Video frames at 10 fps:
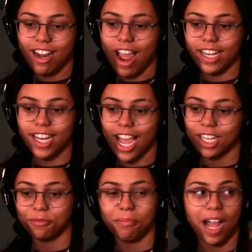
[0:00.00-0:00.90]
I
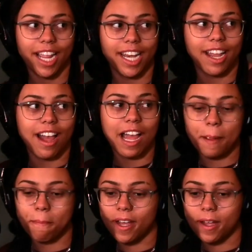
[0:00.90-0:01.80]
don't mind.
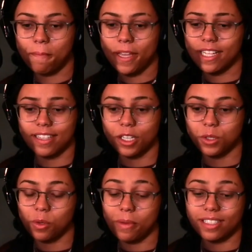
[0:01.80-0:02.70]
I'm
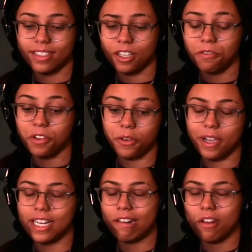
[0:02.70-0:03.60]
pansexual myself, although
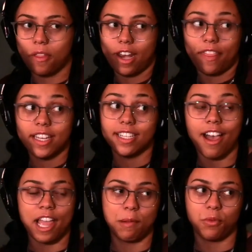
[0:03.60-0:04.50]
I didn't know that at the
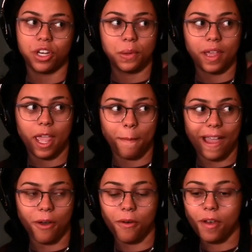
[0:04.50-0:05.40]
time when you came
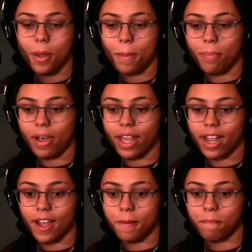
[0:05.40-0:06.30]
out. But
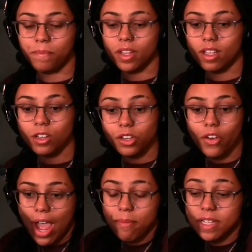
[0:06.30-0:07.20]

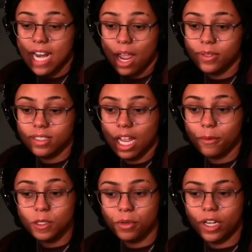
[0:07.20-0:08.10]
no, I mean, I
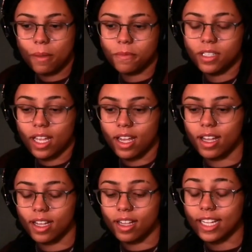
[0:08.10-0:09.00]
was pretty
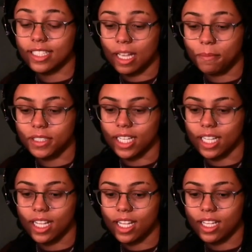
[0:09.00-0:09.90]

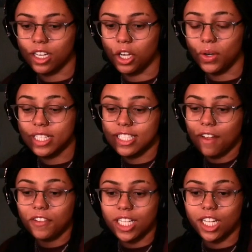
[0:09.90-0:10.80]
accepting. It's
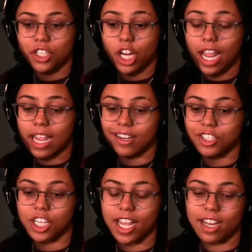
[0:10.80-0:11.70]
definitely a
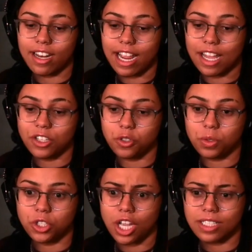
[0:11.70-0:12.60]
change, and I had to
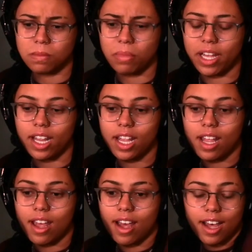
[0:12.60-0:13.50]
adjust. But
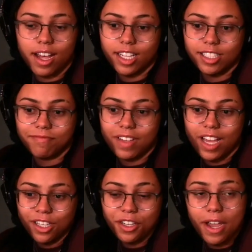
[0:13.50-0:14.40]
I
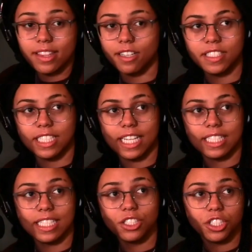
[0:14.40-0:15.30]
don't know. I love
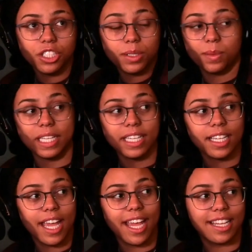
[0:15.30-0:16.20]
Sandy. She's
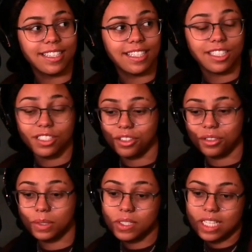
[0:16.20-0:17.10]
sweet, and
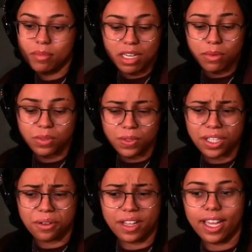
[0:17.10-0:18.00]
so it was. I mean, it was
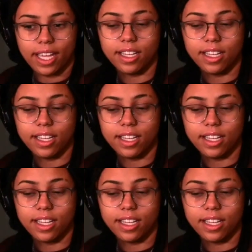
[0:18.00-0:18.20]
really okay.